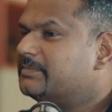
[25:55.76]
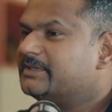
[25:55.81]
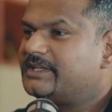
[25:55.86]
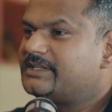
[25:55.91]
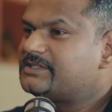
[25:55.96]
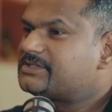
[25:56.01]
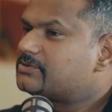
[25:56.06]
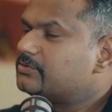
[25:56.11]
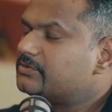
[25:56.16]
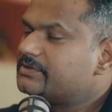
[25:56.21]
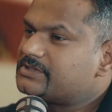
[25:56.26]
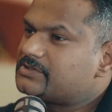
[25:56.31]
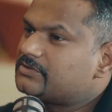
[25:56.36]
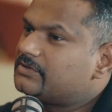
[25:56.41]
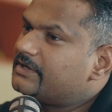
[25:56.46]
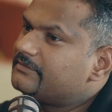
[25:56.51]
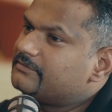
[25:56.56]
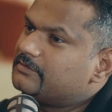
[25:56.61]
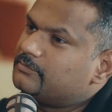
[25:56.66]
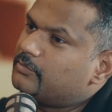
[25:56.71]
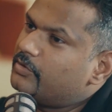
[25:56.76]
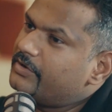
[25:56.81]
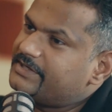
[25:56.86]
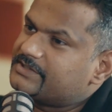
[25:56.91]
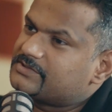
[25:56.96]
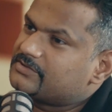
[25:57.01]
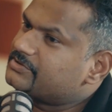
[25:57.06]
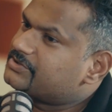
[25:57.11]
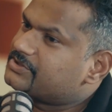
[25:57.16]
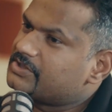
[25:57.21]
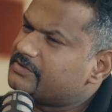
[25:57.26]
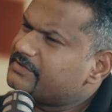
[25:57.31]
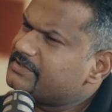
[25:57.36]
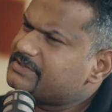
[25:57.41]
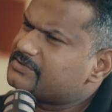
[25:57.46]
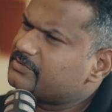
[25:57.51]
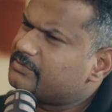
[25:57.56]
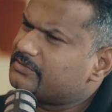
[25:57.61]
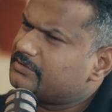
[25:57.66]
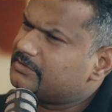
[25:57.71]
But then students don't have a voice, or
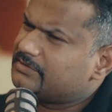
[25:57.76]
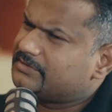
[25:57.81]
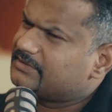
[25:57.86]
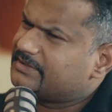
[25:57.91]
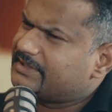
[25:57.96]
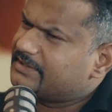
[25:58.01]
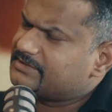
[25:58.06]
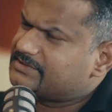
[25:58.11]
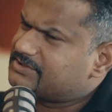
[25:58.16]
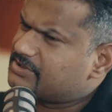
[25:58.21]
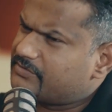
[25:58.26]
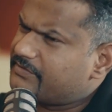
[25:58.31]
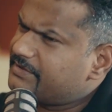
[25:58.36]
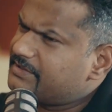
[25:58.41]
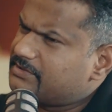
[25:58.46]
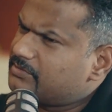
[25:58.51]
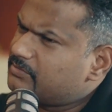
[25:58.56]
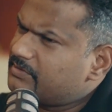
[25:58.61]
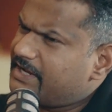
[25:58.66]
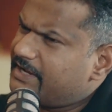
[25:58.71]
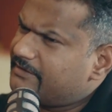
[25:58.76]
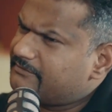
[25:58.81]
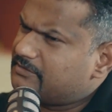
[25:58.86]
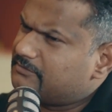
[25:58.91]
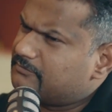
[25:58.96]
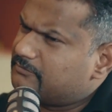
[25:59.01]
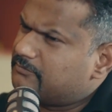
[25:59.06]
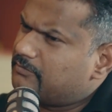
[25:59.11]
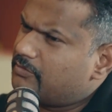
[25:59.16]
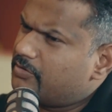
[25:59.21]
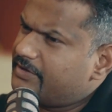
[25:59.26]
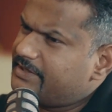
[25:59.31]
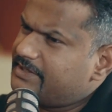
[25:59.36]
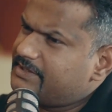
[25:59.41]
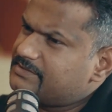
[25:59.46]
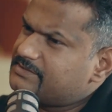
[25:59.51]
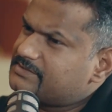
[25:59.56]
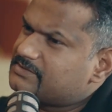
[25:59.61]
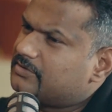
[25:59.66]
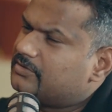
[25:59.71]
children don't have a
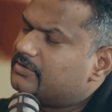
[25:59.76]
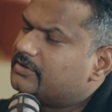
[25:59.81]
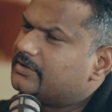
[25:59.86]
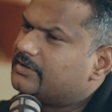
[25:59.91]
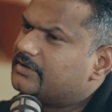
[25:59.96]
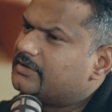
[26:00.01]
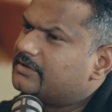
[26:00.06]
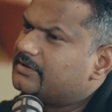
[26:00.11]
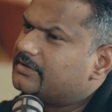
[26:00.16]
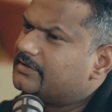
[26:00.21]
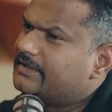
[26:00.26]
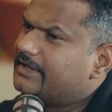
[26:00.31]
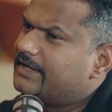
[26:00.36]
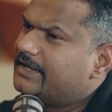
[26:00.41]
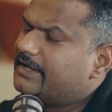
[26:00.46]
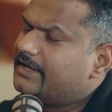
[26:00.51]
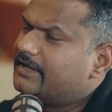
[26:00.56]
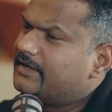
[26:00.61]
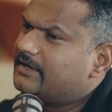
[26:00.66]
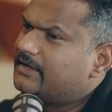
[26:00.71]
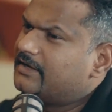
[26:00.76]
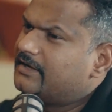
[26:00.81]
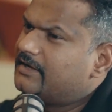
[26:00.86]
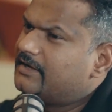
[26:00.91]
voice, or they're